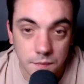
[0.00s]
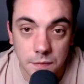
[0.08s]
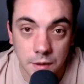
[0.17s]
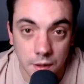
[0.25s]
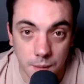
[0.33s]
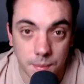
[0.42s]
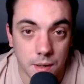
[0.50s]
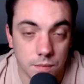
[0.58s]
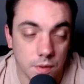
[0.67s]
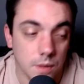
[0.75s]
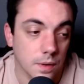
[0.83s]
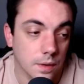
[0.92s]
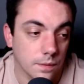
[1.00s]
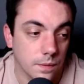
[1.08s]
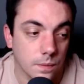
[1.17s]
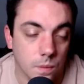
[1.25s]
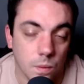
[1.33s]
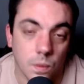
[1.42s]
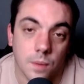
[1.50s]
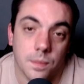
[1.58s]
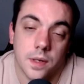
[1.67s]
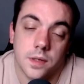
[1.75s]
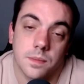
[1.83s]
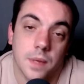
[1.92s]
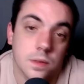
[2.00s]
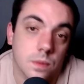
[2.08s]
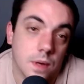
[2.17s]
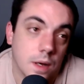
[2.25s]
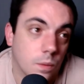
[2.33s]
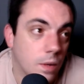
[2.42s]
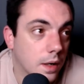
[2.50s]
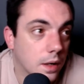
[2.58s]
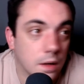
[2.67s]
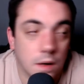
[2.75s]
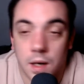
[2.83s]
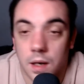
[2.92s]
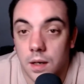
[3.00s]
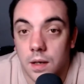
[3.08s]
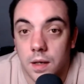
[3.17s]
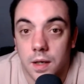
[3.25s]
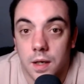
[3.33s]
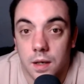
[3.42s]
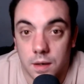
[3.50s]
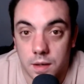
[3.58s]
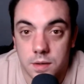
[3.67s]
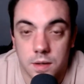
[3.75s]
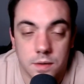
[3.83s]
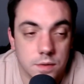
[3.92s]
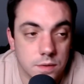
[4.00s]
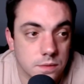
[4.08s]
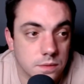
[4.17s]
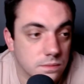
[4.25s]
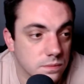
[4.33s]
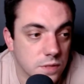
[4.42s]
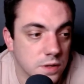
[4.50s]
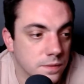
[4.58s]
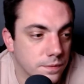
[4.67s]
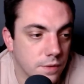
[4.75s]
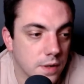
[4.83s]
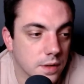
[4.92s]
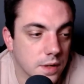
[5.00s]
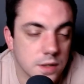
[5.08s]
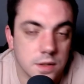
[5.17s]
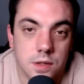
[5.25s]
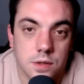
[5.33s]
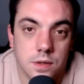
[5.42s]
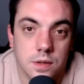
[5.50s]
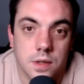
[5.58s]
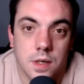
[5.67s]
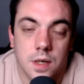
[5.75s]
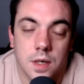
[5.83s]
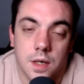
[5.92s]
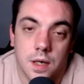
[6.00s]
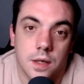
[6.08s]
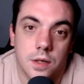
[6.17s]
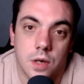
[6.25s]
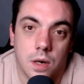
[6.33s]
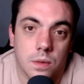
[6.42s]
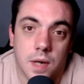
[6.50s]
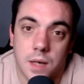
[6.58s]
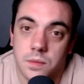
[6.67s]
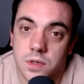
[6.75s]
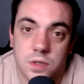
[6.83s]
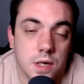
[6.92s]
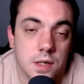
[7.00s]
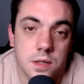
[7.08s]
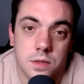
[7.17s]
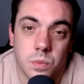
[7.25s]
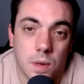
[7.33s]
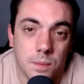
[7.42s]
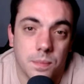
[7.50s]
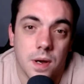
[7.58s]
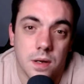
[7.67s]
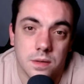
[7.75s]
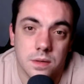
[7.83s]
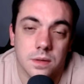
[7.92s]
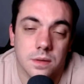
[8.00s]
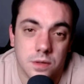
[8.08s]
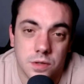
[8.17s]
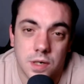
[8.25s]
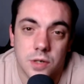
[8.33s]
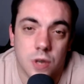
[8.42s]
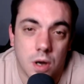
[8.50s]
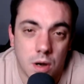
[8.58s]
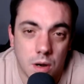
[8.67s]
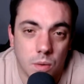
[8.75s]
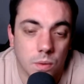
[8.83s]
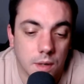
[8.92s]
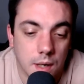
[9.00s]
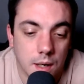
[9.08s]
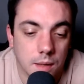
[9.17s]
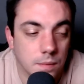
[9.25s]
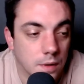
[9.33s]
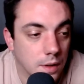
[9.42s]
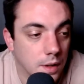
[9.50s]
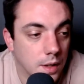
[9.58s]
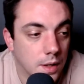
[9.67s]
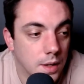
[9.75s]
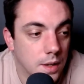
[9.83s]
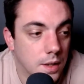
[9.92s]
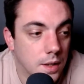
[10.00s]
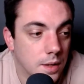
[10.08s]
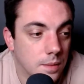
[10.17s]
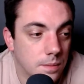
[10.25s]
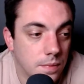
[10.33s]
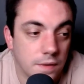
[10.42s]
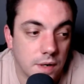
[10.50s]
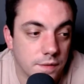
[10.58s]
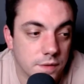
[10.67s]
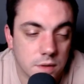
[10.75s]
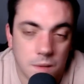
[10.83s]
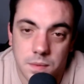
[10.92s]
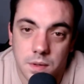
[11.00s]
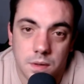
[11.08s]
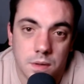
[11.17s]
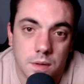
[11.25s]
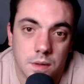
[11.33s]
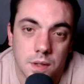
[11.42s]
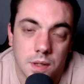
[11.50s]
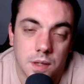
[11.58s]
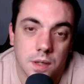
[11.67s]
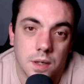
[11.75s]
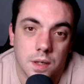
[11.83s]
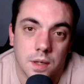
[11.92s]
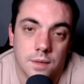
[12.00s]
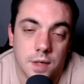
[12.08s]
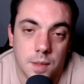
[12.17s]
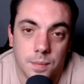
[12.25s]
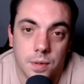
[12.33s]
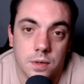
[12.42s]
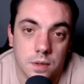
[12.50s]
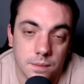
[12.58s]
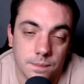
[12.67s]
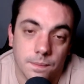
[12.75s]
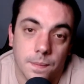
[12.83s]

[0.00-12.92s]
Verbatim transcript: And they played really well in the fourth quarter. But it's mental how one guy, like I said, Jason Friend gets injured. And then your whole game just changes. One person can change your whole game. But they never stopped. They kept pushing